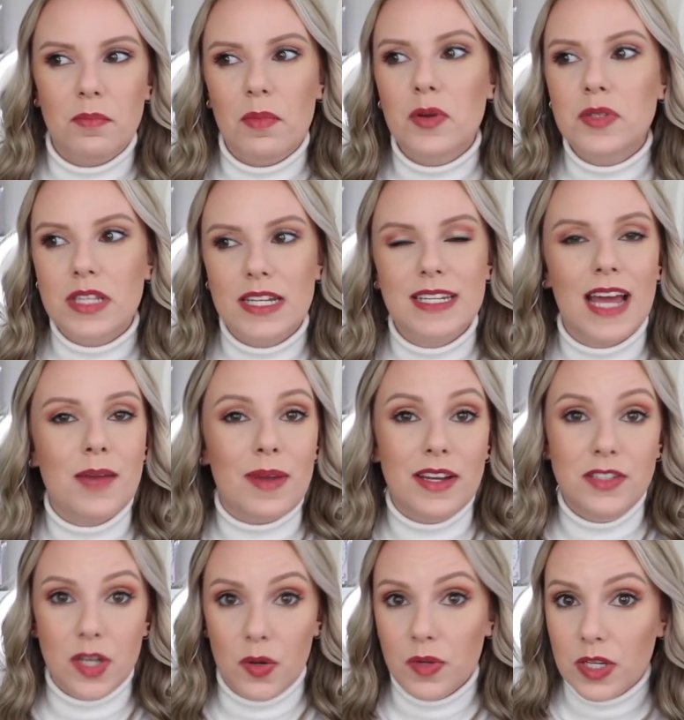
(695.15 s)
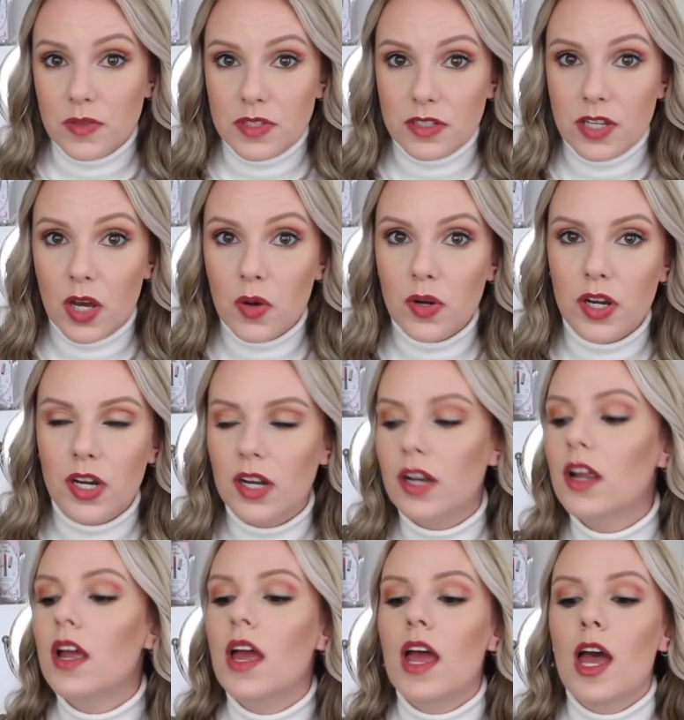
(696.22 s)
most of the time I don't use a toner,